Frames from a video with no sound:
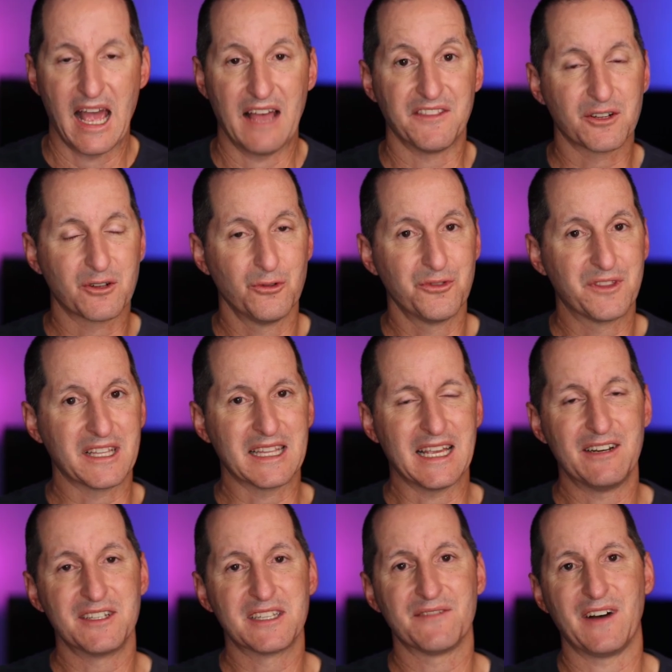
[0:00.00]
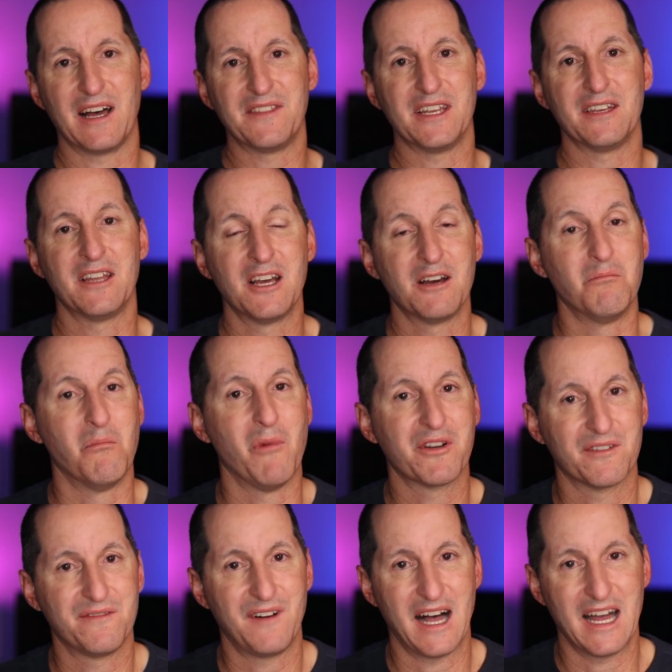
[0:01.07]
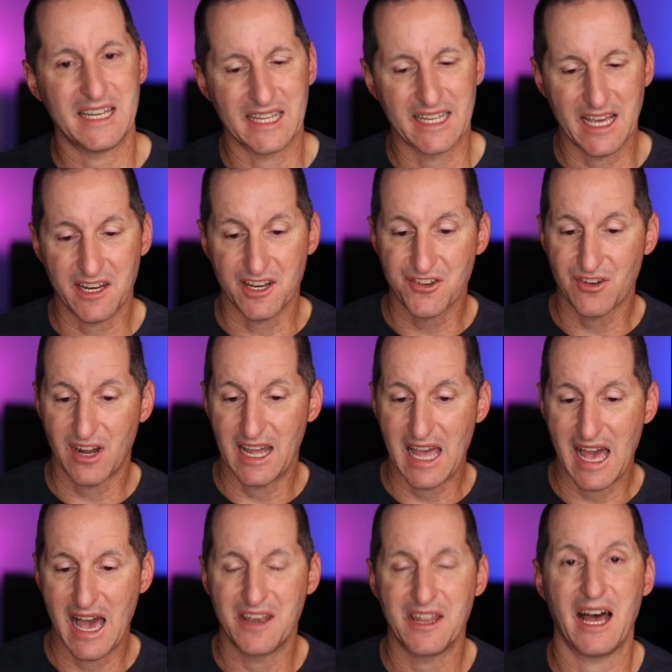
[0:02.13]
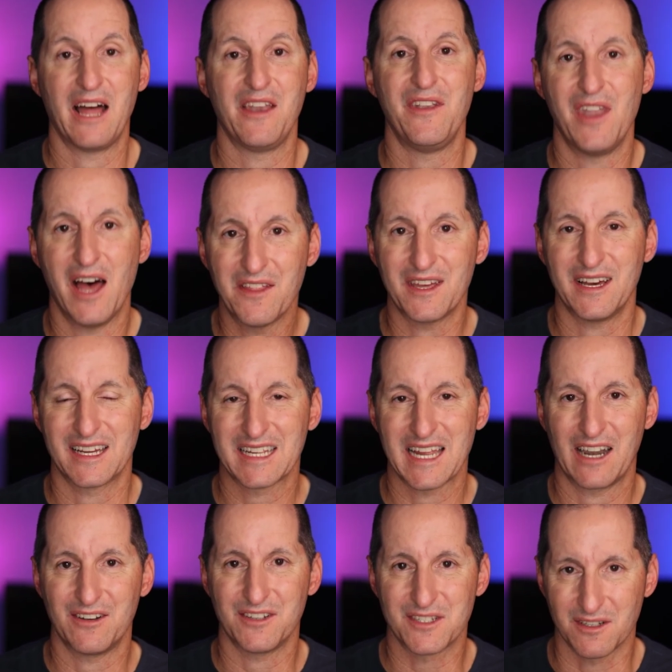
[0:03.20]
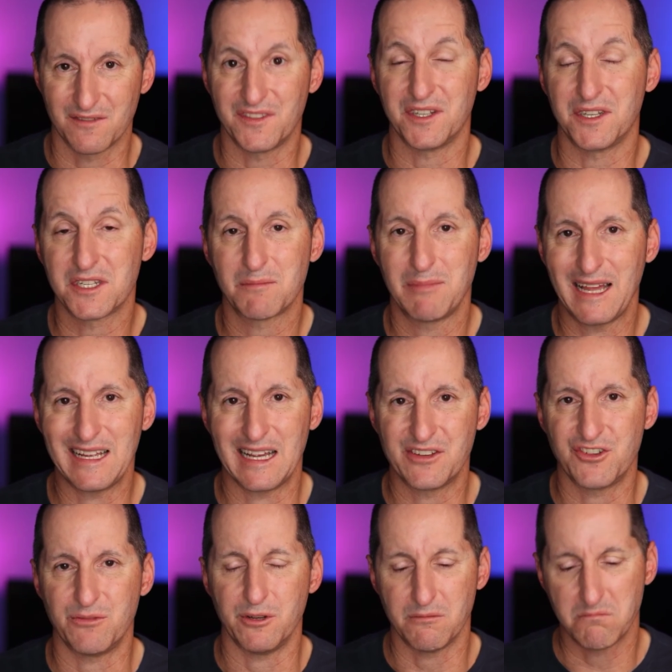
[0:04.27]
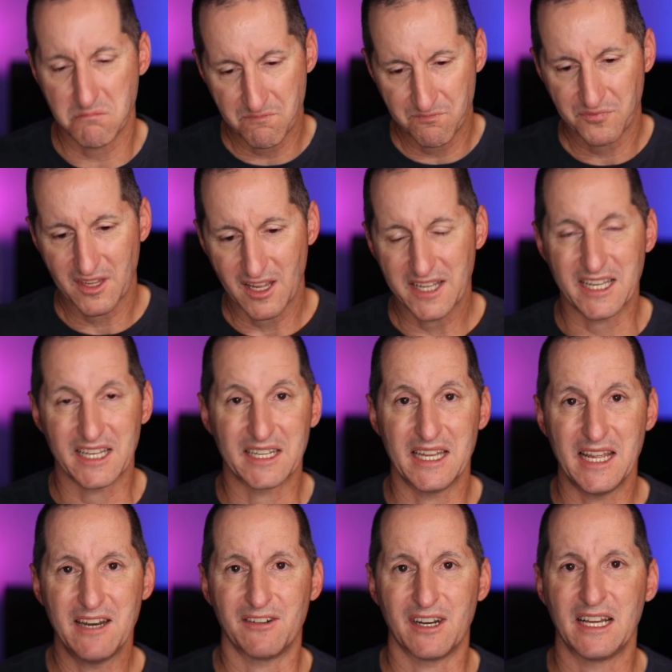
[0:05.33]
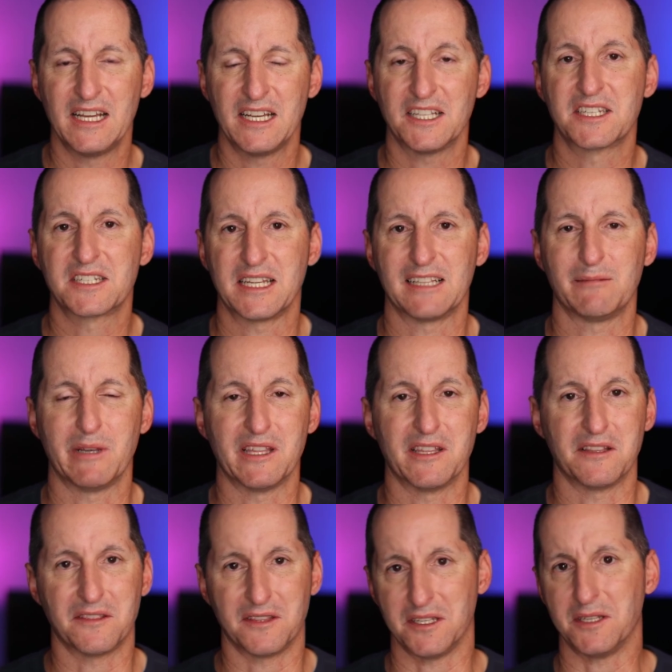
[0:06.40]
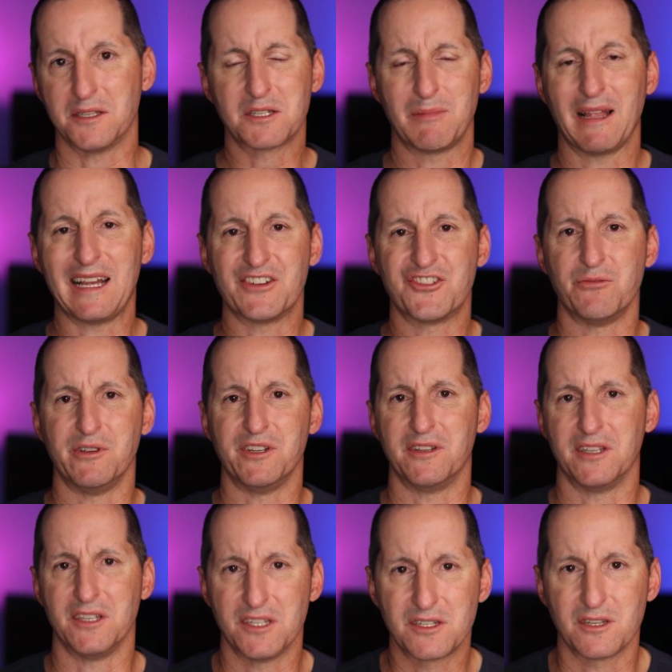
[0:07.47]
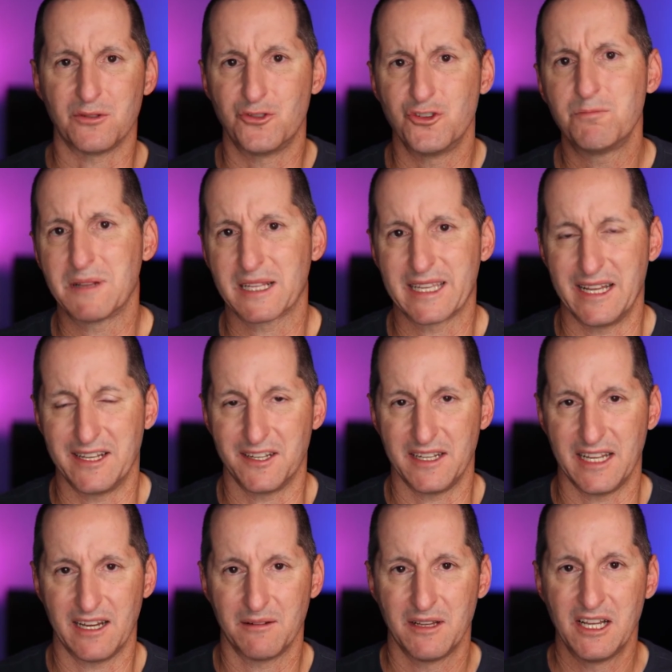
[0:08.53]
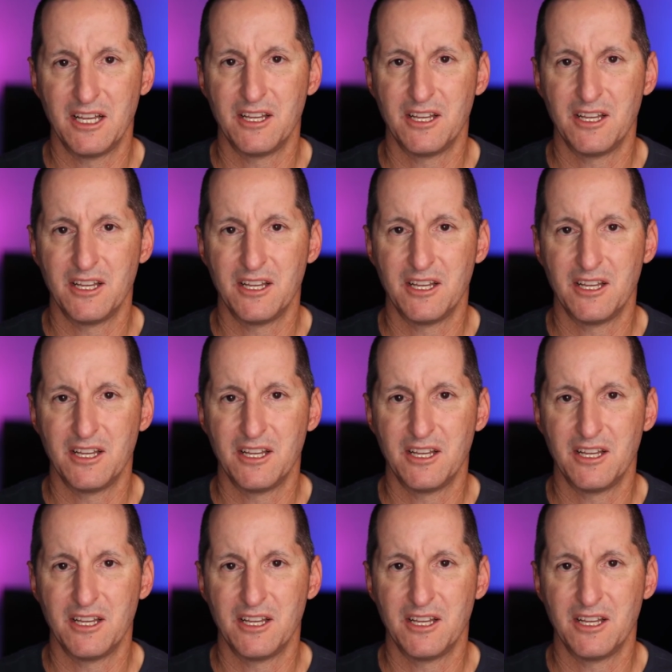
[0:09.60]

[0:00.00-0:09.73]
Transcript: And the cool thing there is if I then modify it again and try add another occurrence of the display attribute, I get an error. It's telling me that the display attribute is duplicated now.